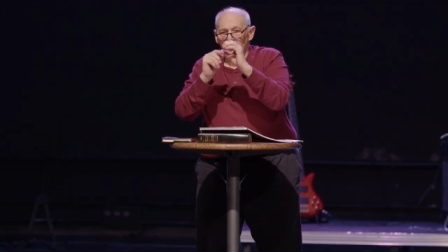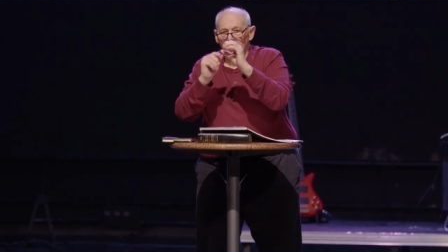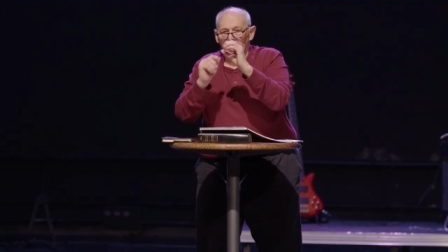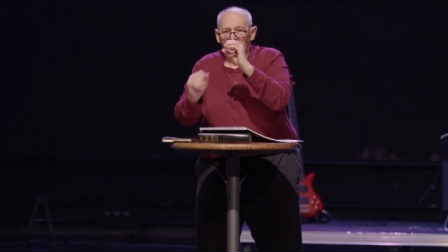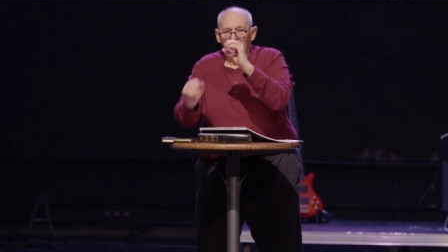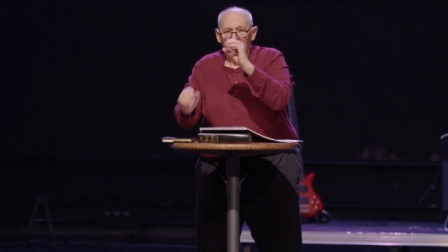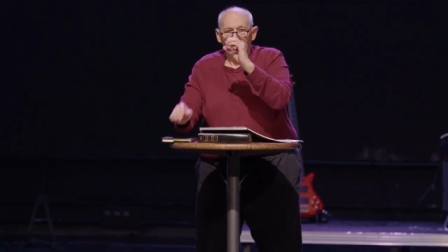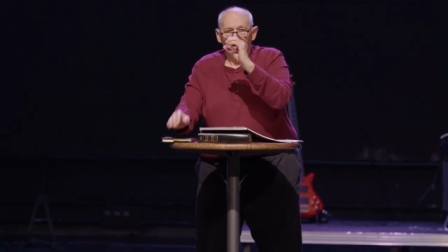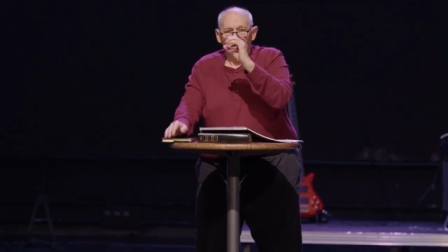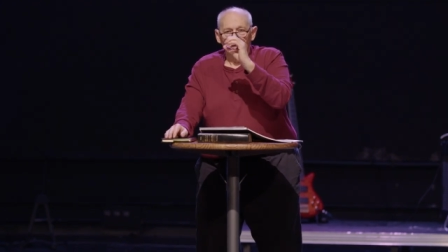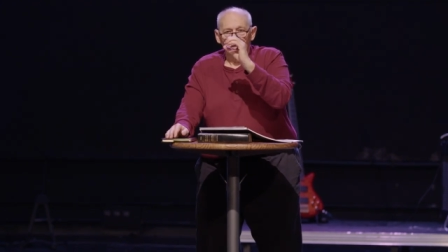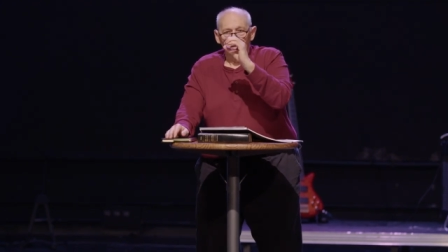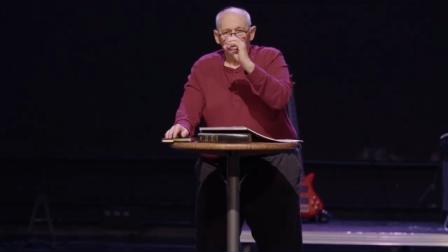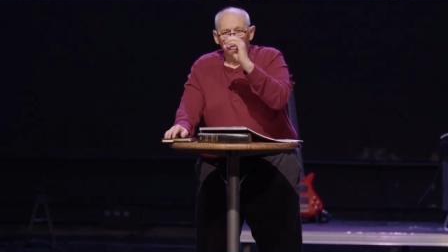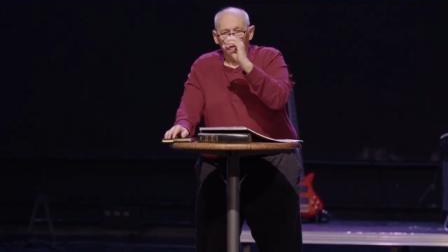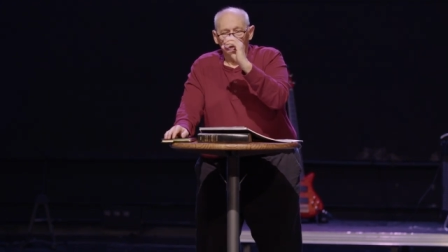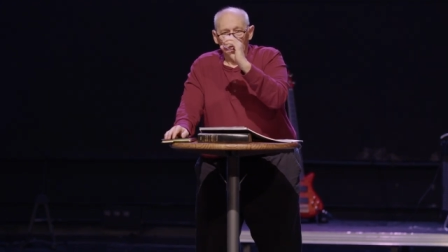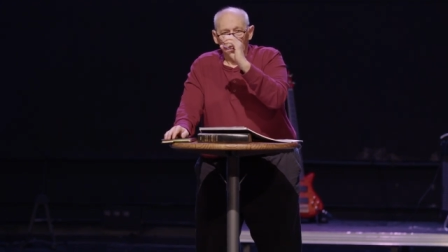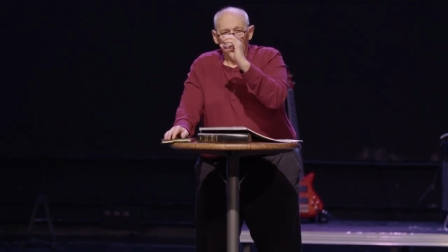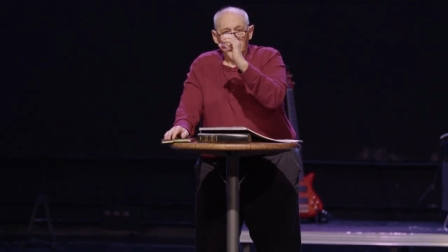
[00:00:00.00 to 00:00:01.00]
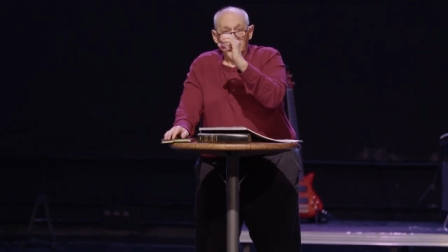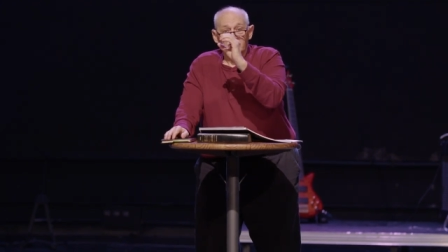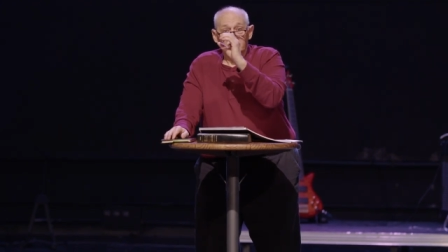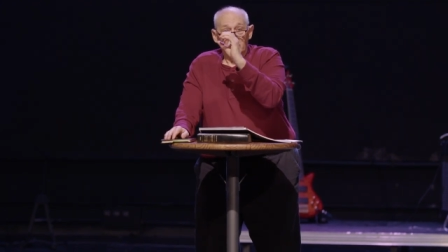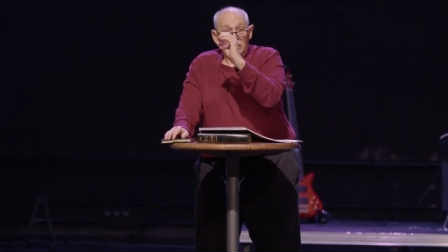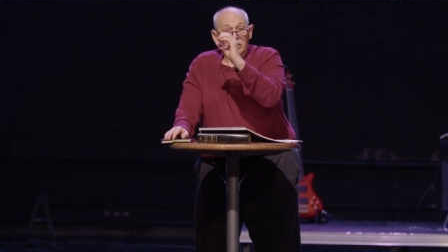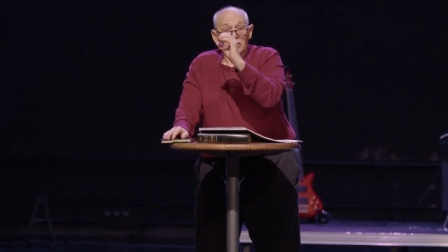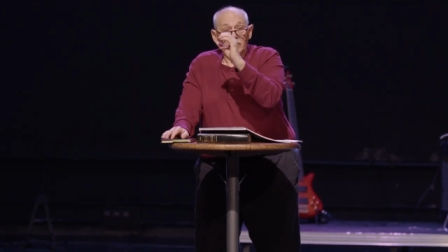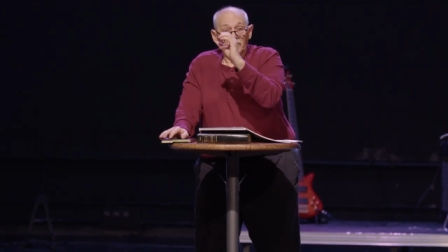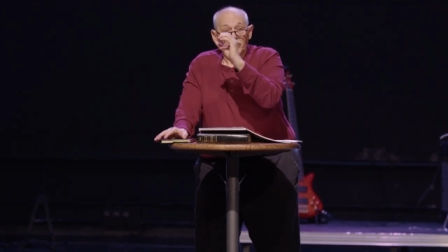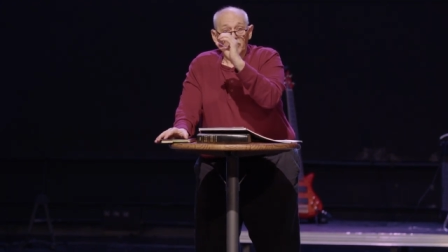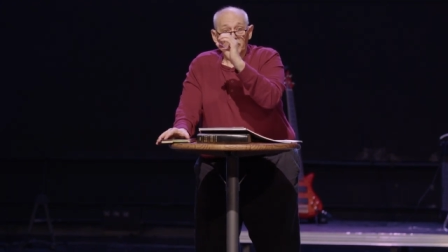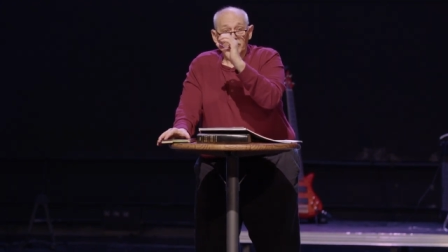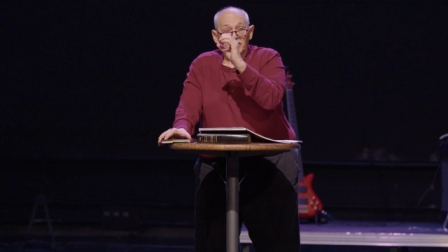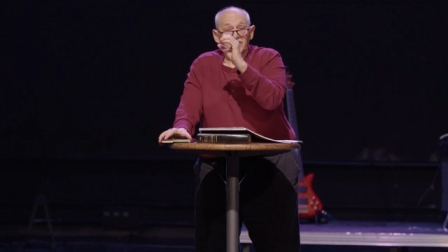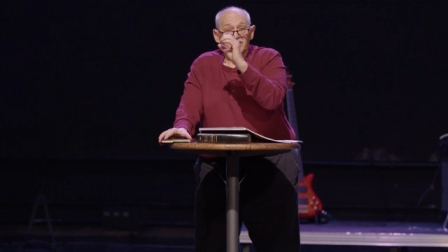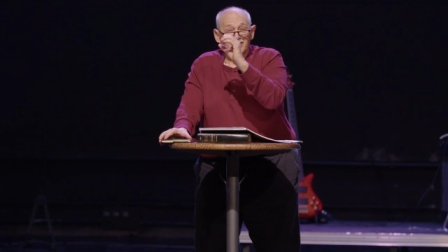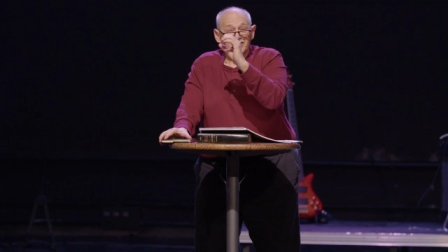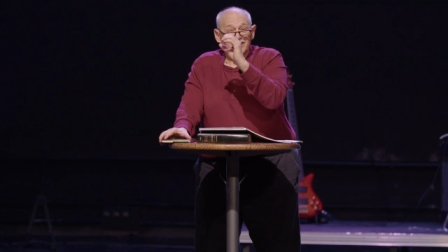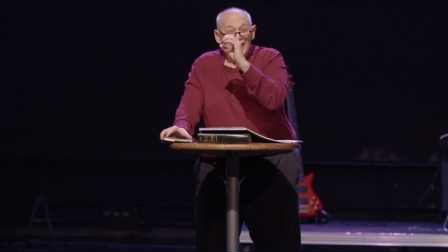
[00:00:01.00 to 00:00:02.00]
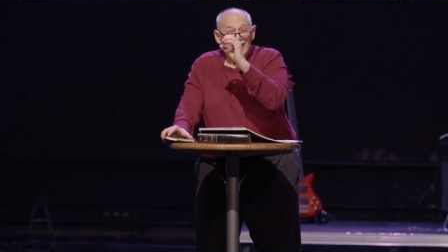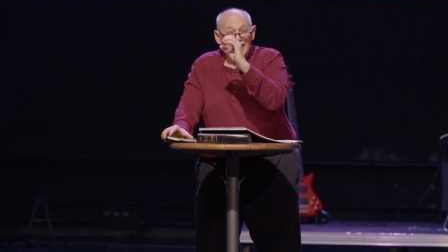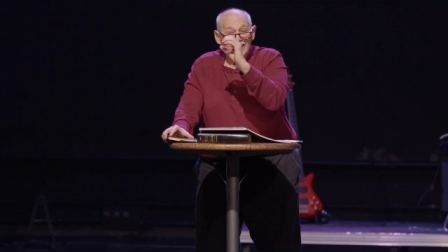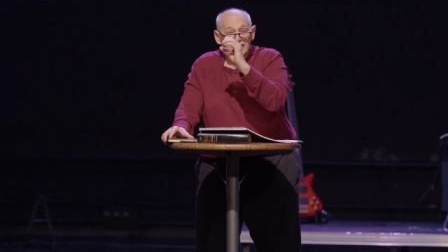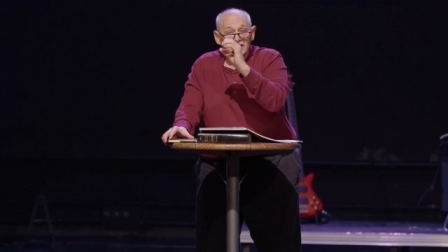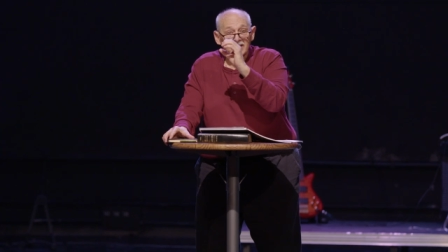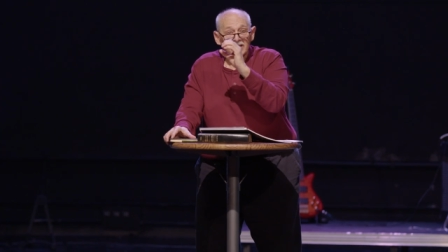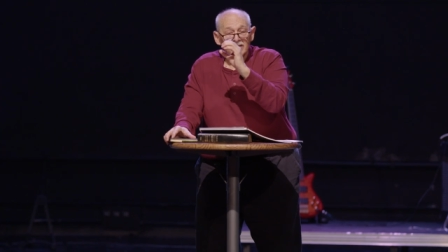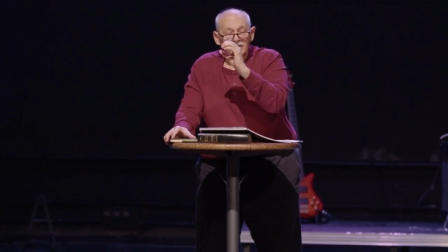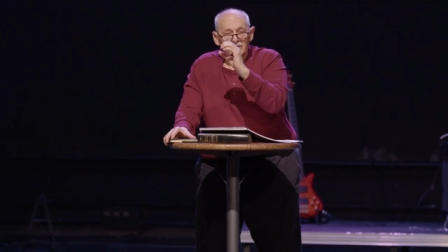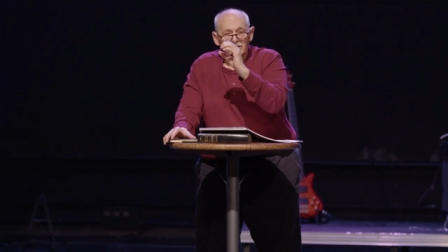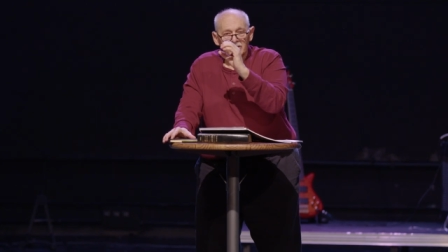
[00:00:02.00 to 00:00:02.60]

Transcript: man. In other words, the unconverted state.